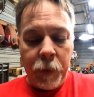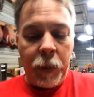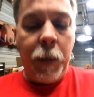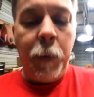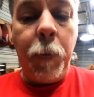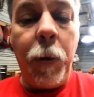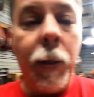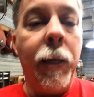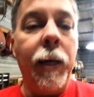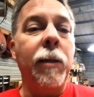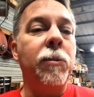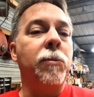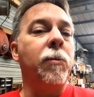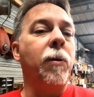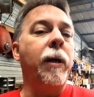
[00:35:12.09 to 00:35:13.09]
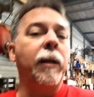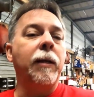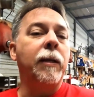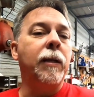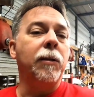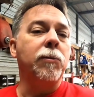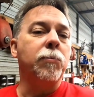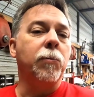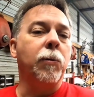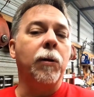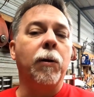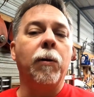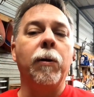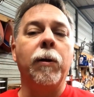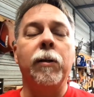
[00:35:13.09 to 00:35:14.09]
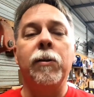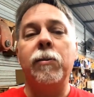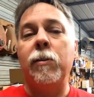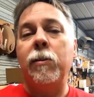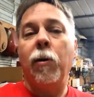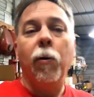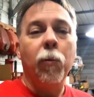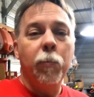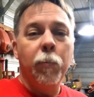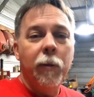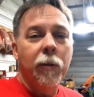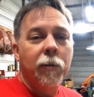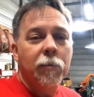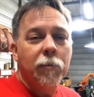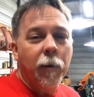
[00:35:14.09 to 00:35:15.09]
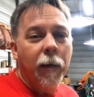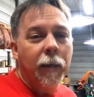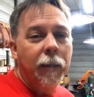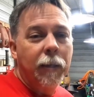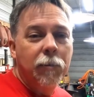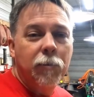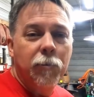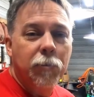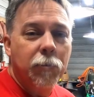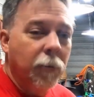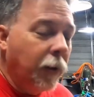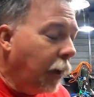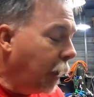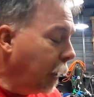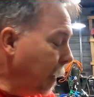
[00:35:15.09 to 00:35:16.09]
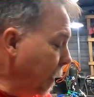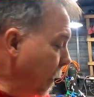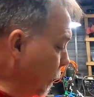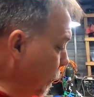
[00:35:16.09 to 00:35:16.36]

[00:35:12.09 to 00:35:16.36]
He probably had his grandkids run on it because he told me that his grandkids used to ride it.